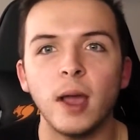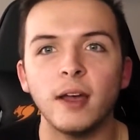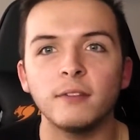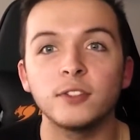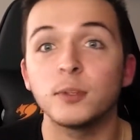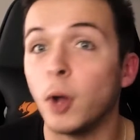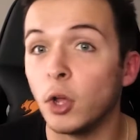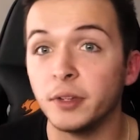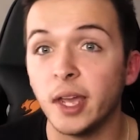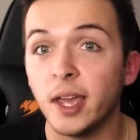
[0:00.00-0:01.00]
have
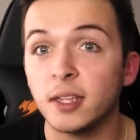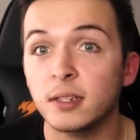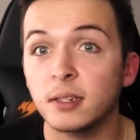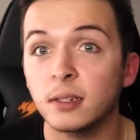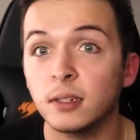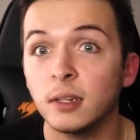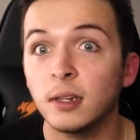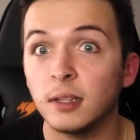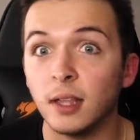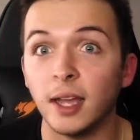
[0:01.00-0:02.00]
small desk,
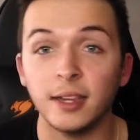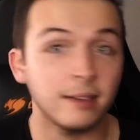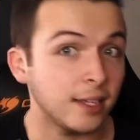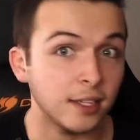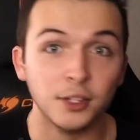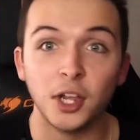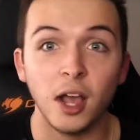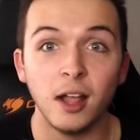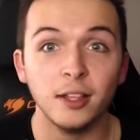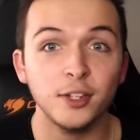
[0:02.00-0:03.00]
like in
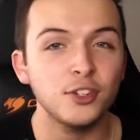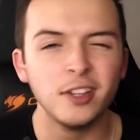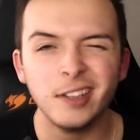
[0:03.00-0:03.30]
college.